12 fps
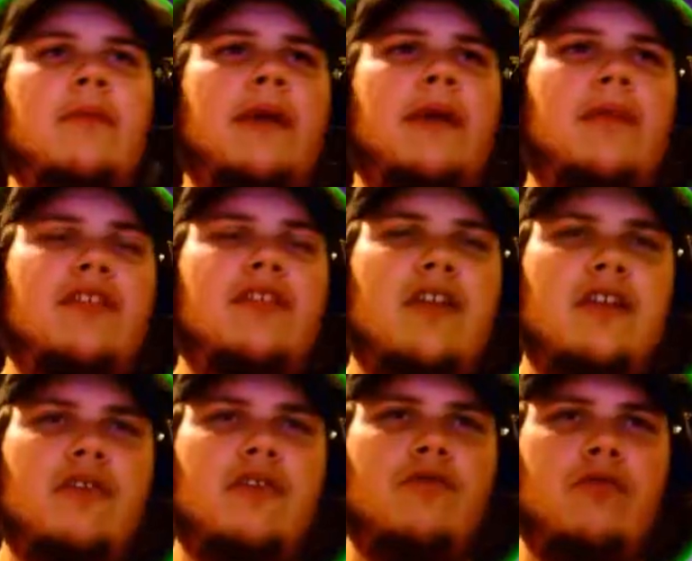Blaziken
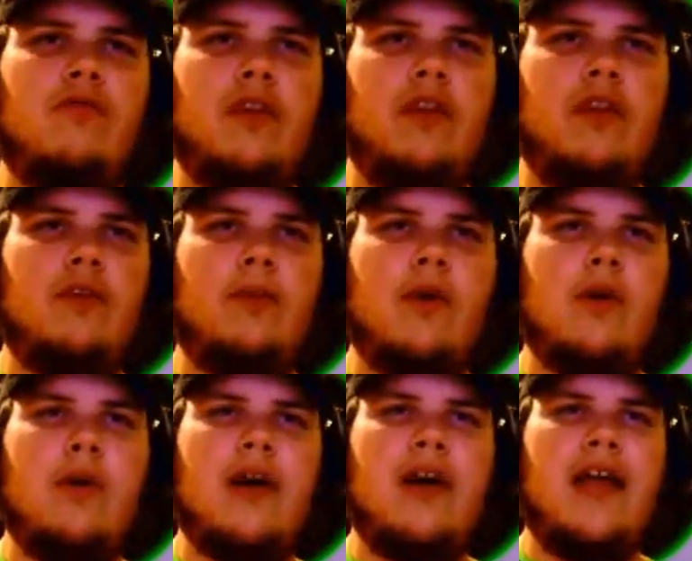is a really cool
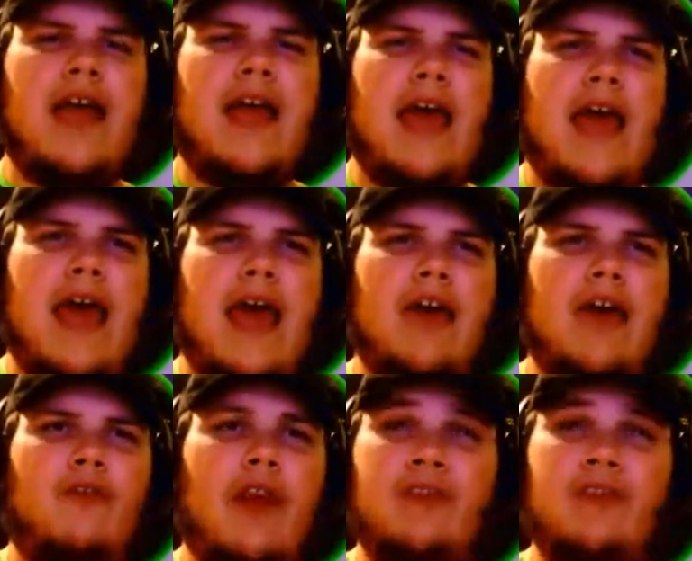Pokemon,
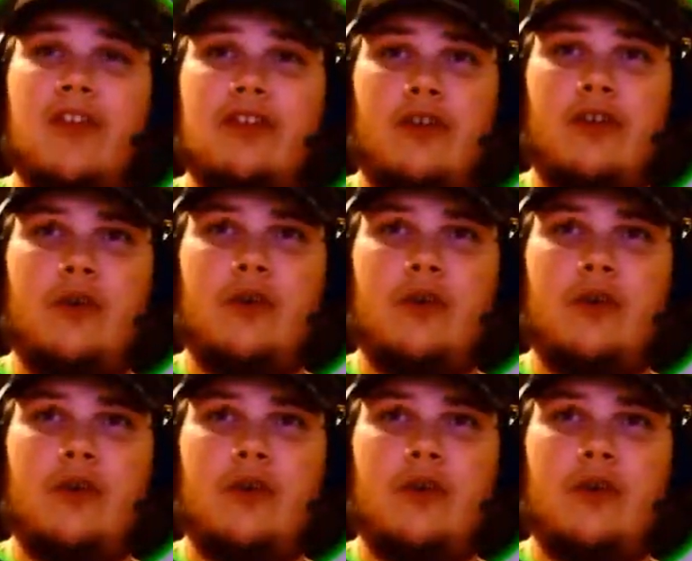and rightfully so in